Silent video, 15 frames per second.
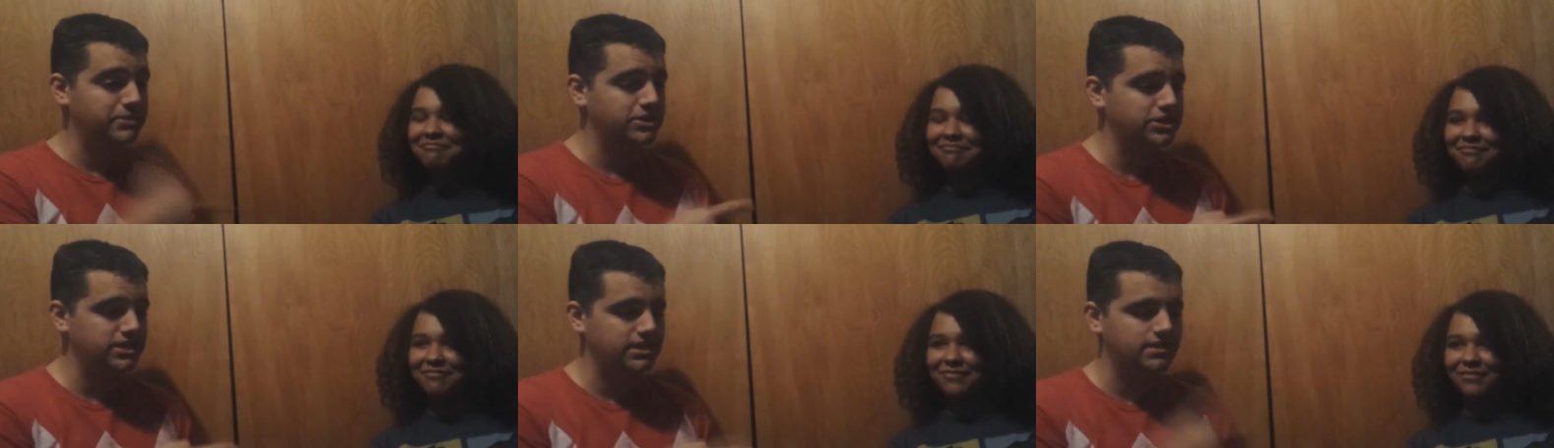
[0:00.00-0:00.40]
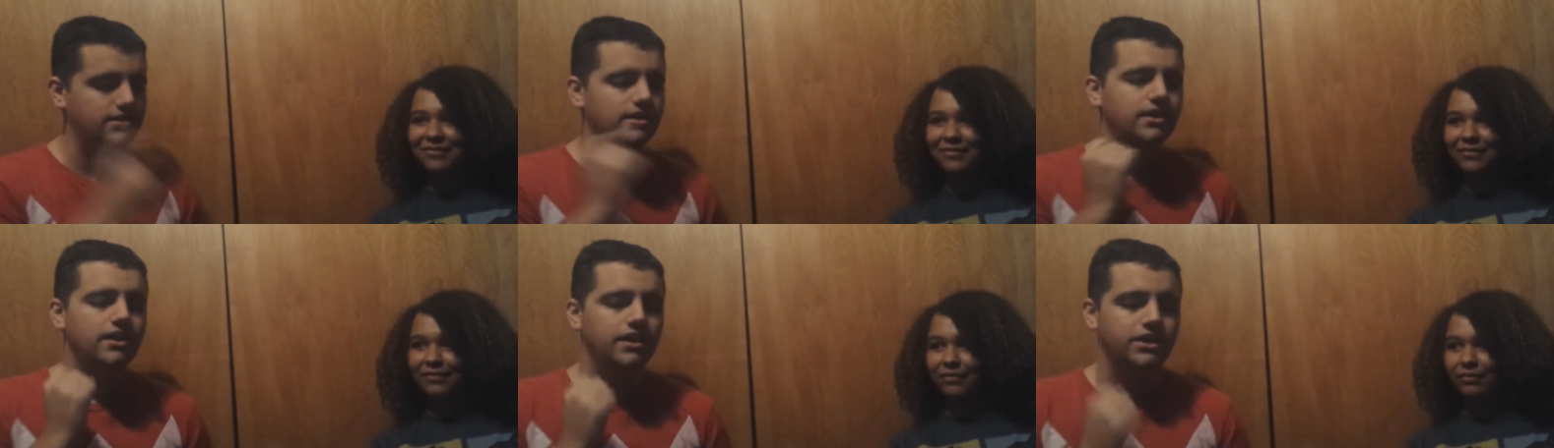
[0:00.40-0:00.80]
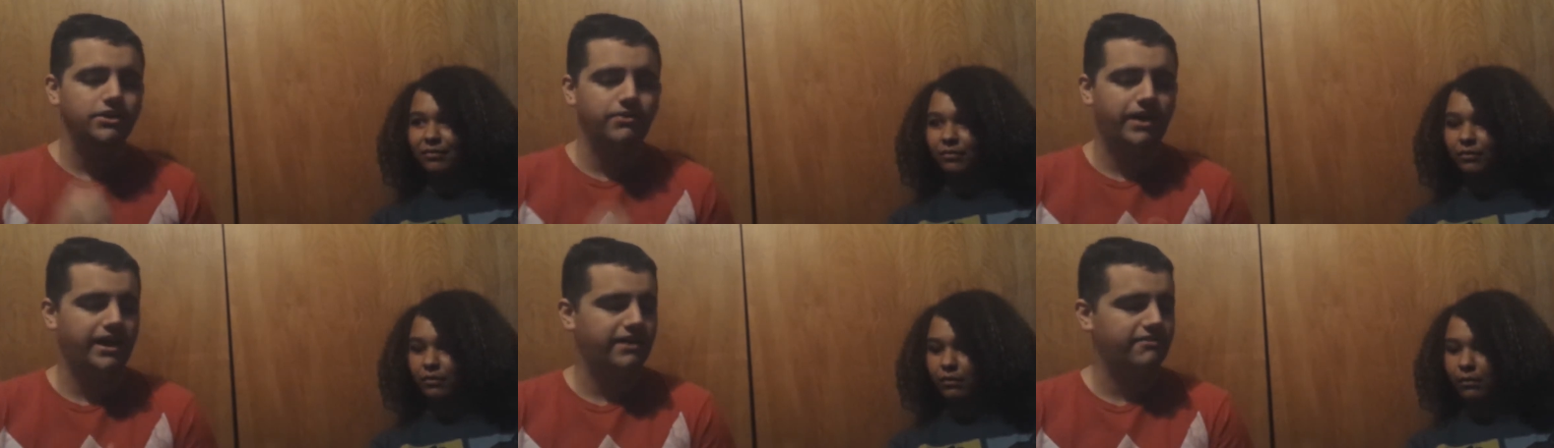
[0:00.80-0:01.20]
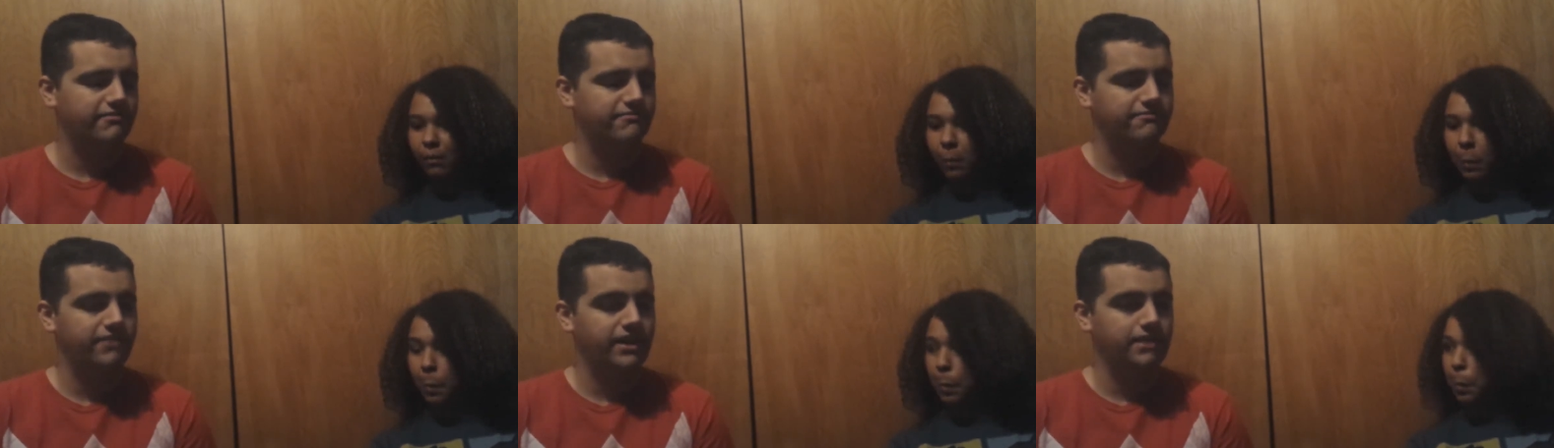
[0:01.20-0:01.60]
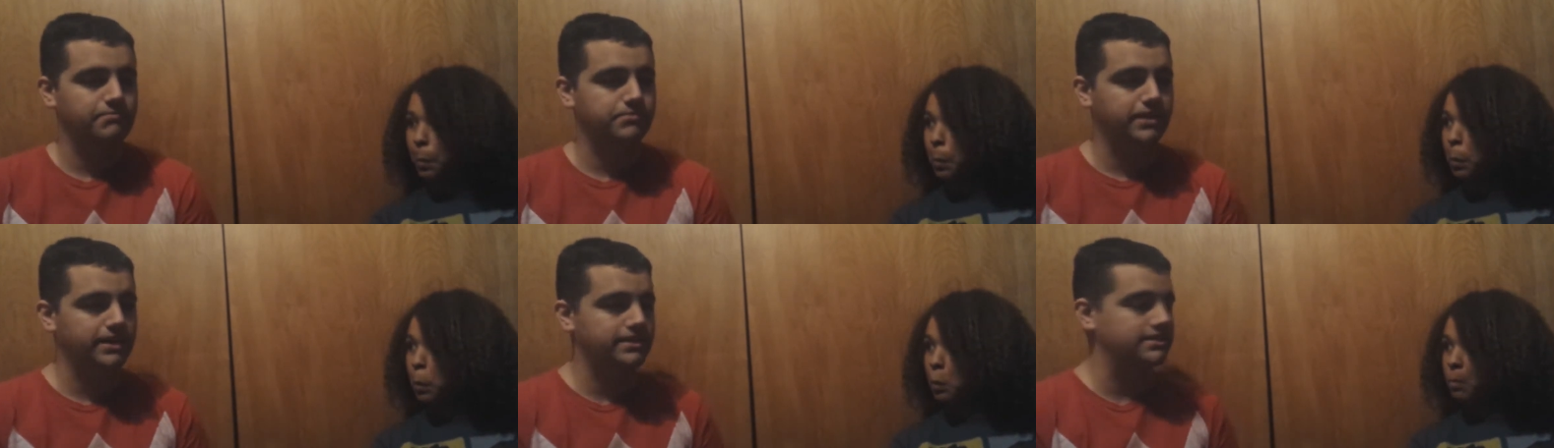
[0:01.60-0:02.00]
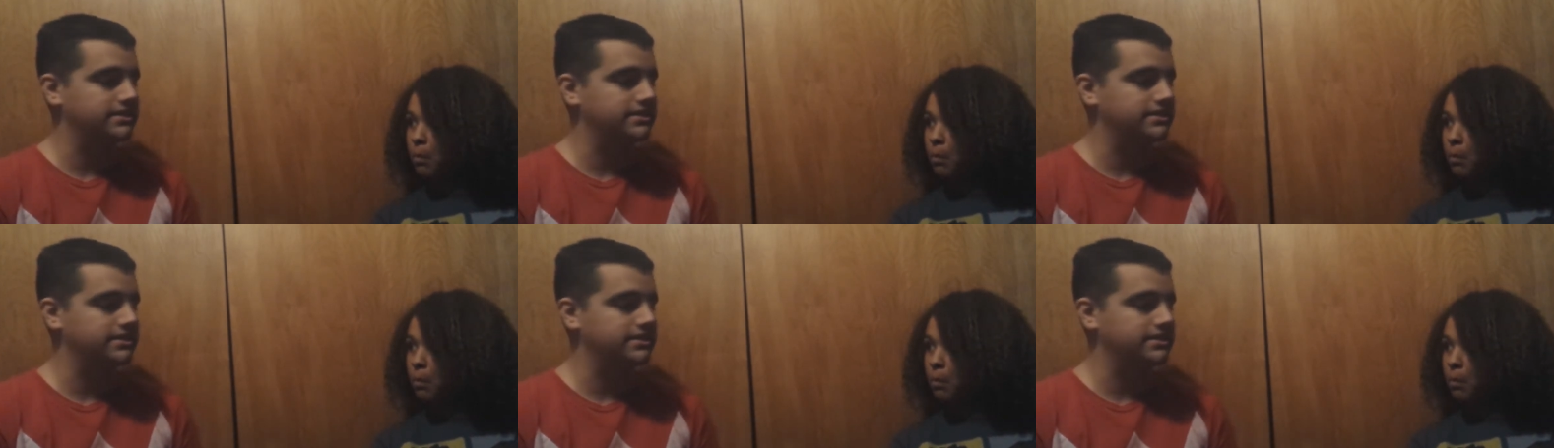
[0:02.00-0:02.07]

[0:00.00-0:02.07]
Speaker 1: mentioned you have a play